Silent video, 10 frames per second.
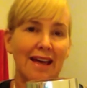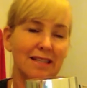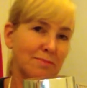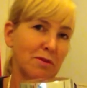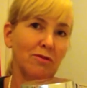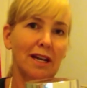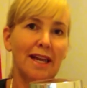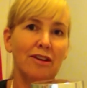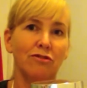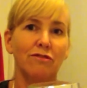
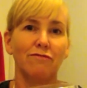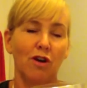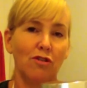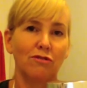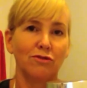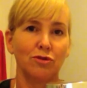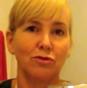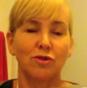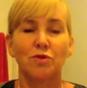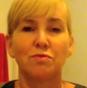spirulina involved or
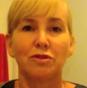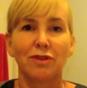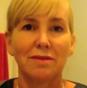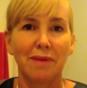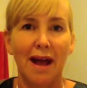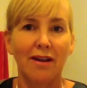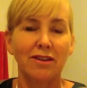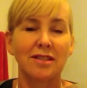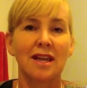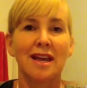super green
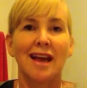powders,